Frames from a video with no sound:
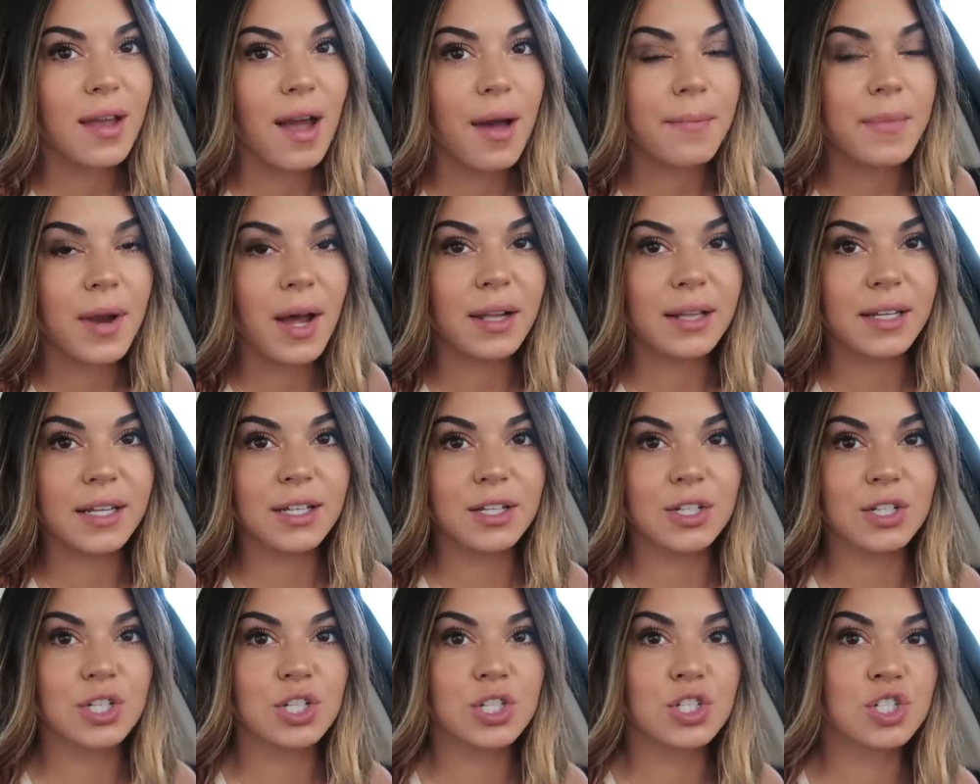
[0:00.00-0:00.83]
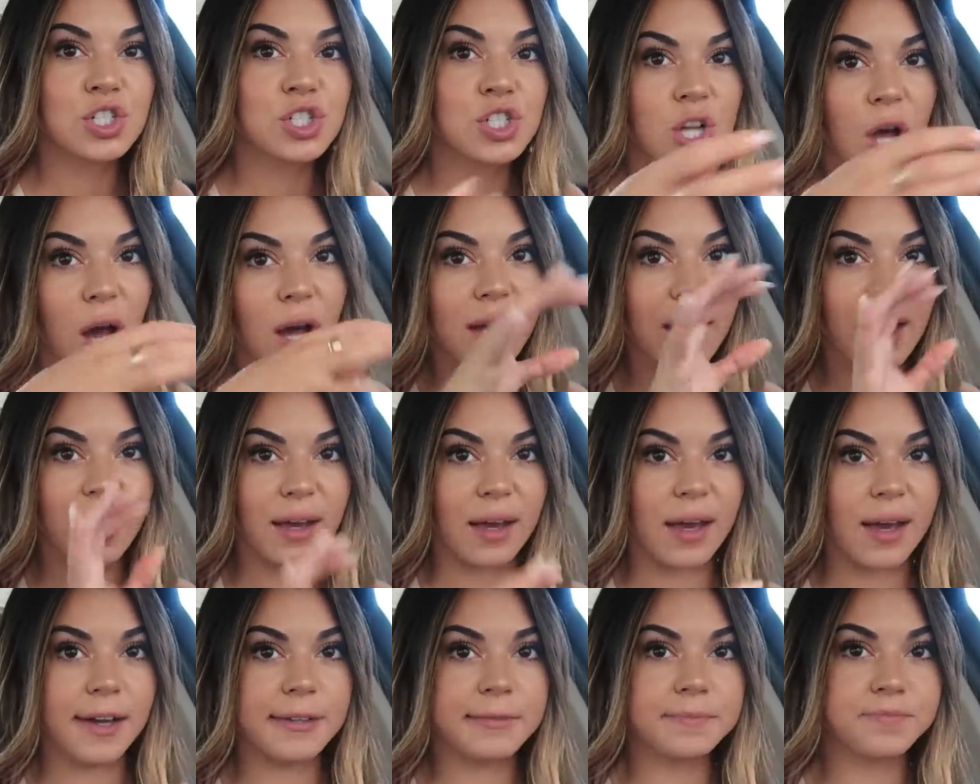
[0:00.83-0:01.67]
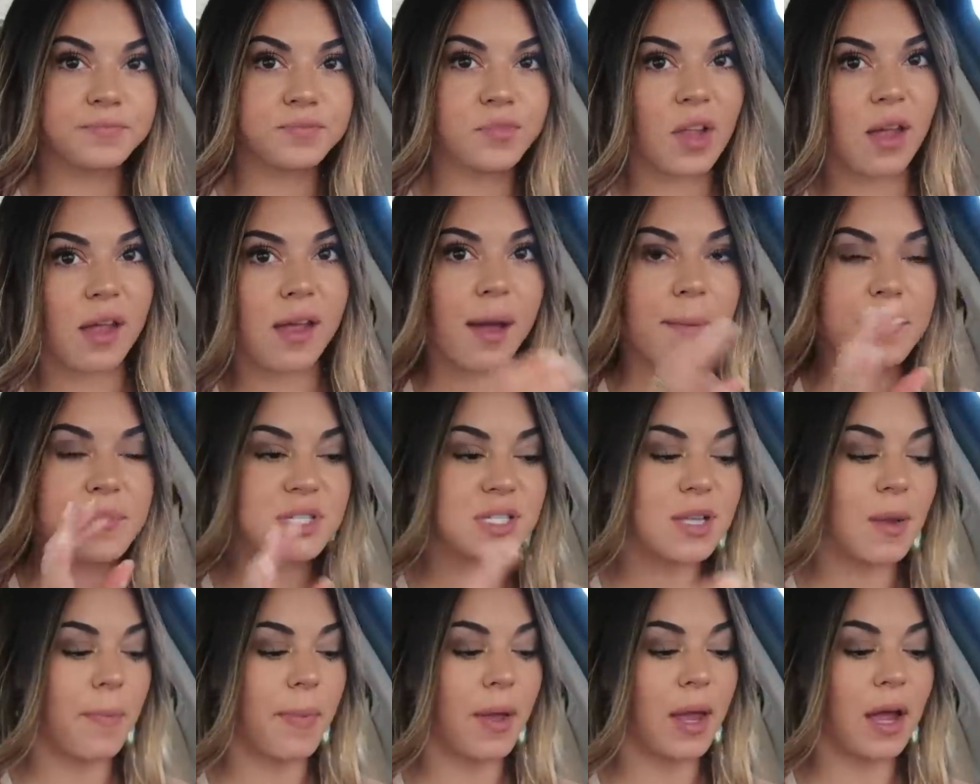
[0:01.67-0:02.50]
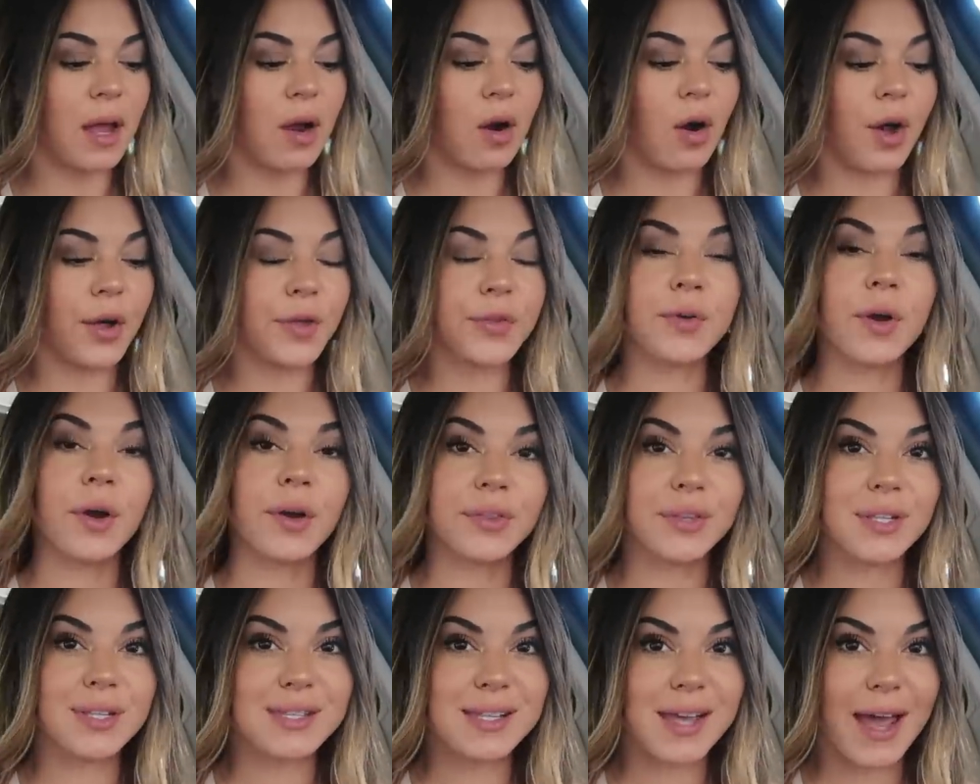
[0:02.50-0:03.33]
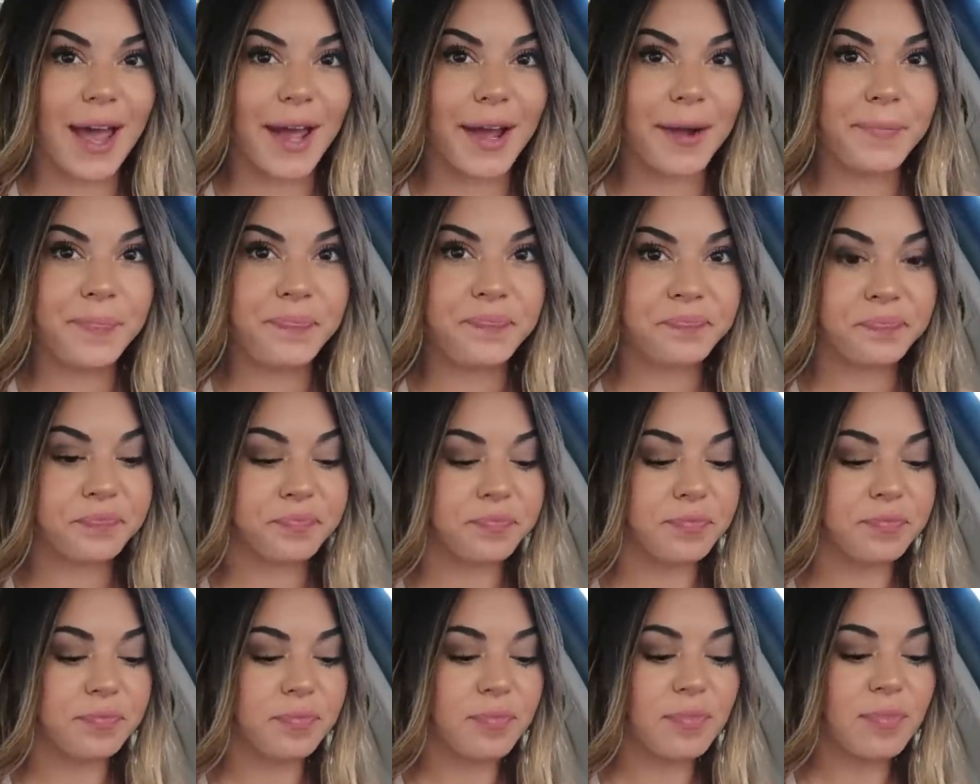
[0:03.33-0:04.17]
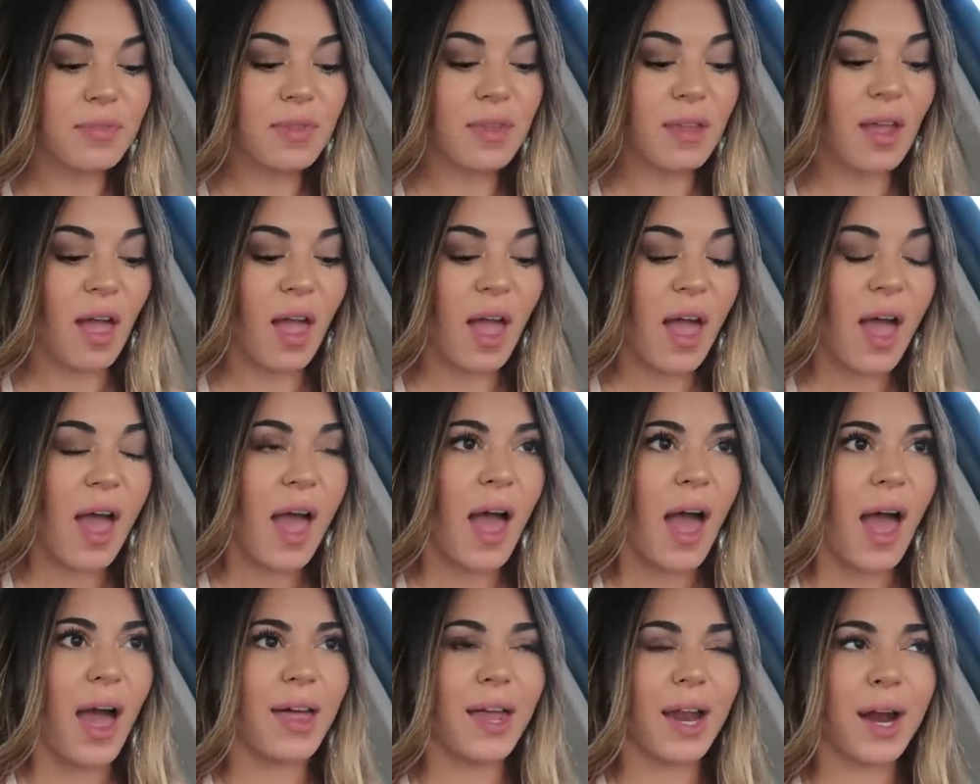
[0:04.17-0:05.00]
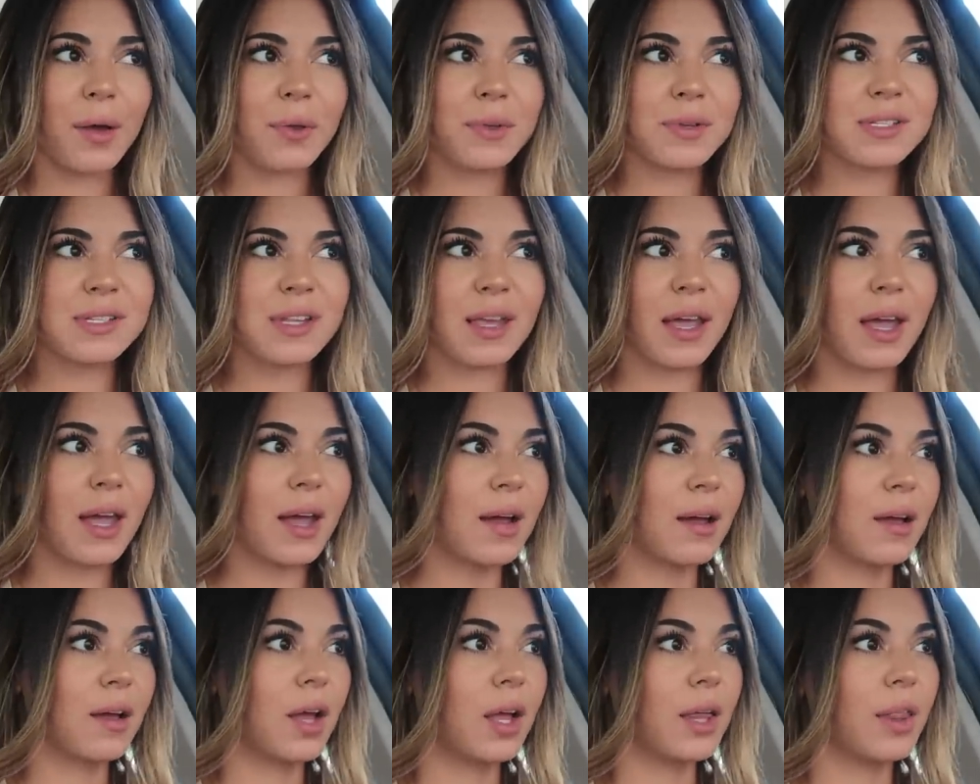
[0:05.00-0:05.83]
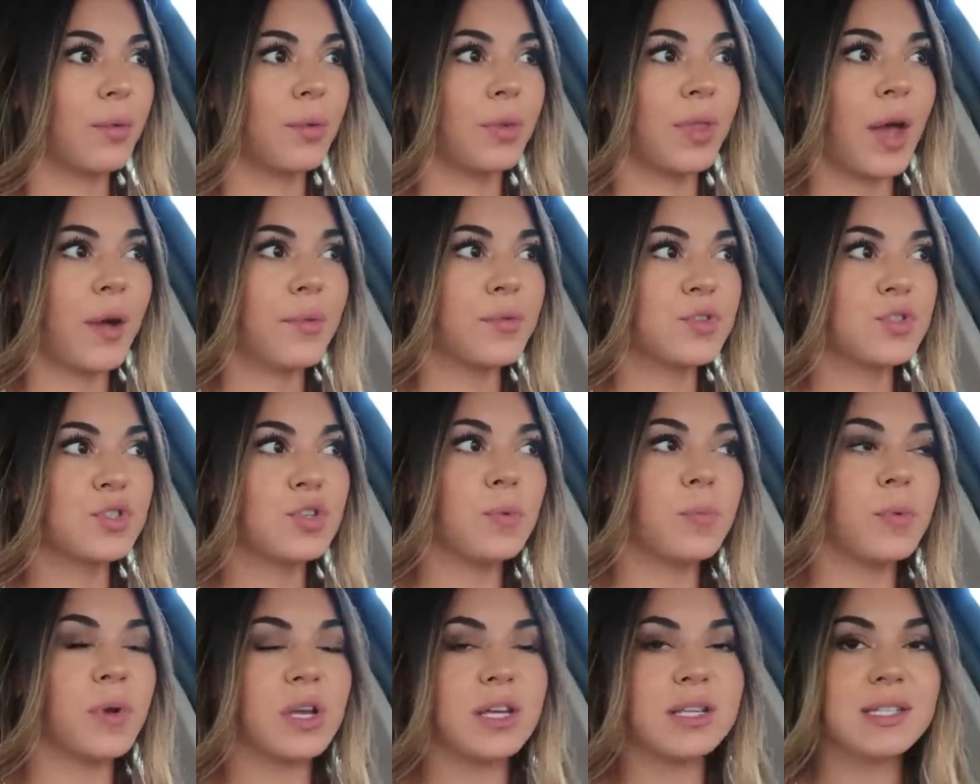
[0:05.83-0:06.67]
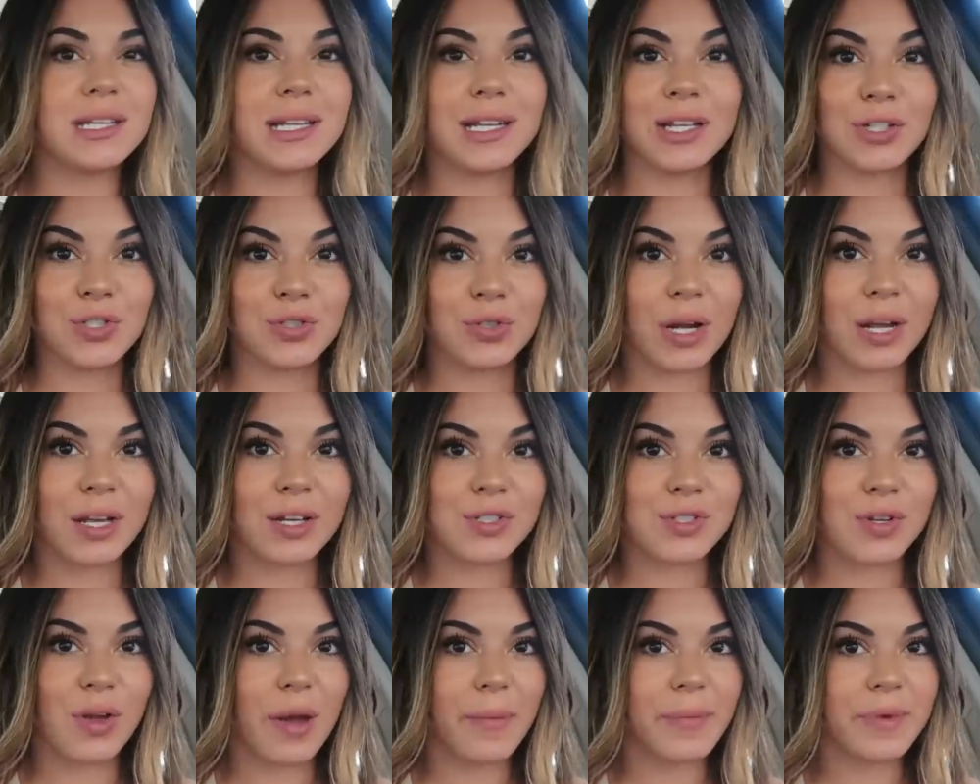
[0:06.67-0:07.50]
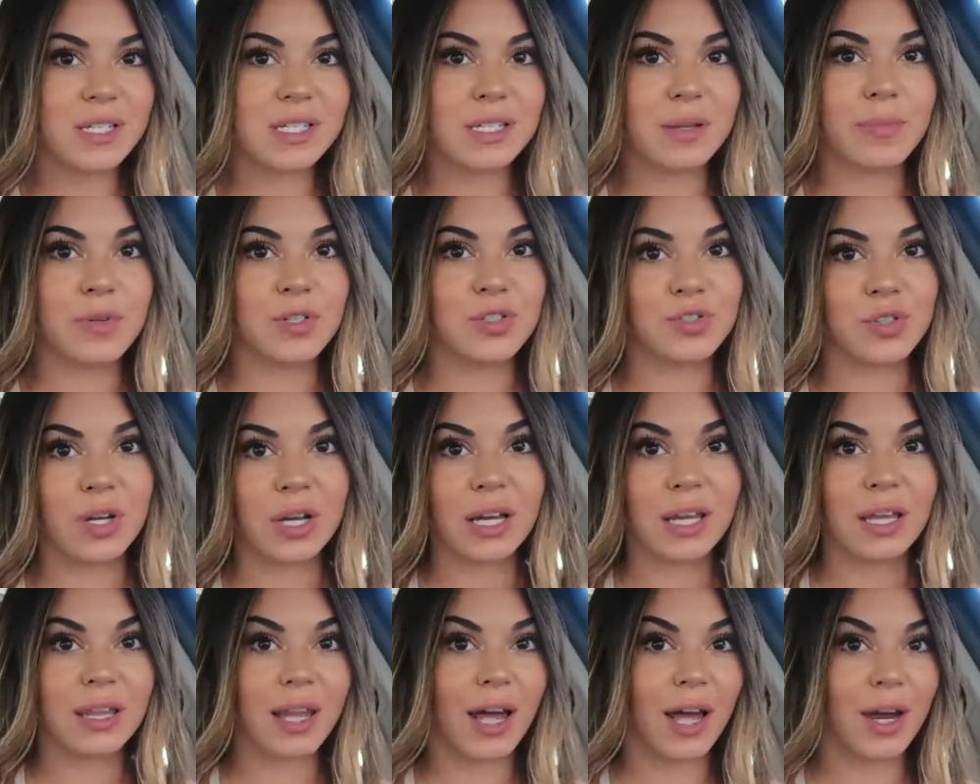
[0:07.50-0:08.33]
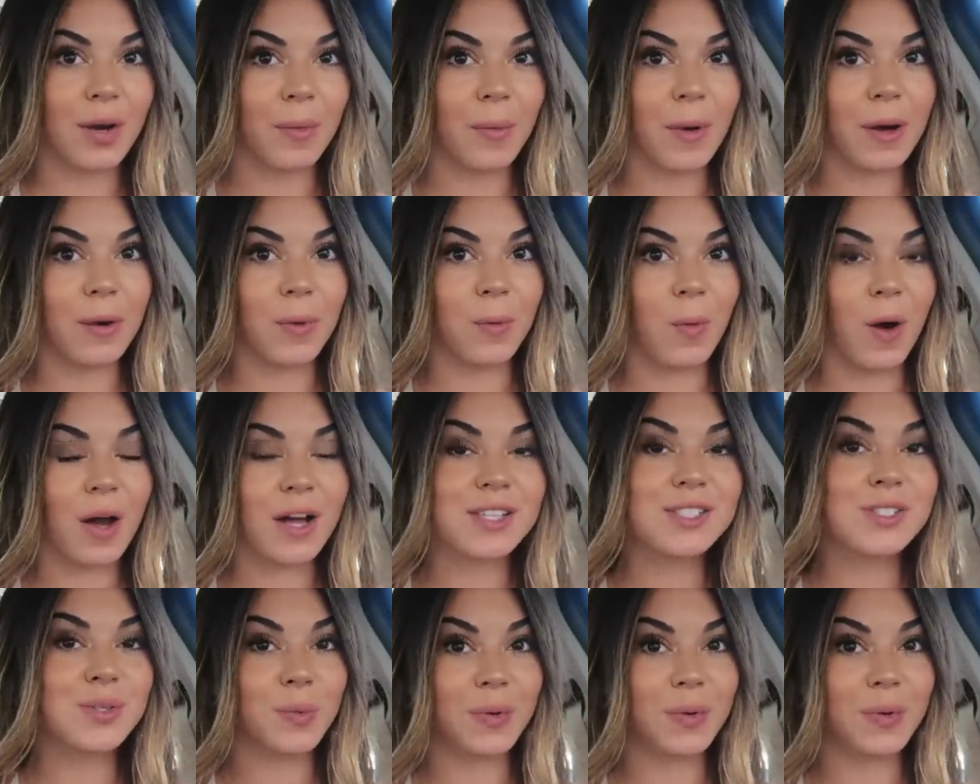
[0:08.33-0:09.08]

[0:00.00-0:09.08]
I'm not like chugging it, like I'm sipping it all throughout the day. And I was like, well, that was super easy to drink, so I must have been drinking that no matter what.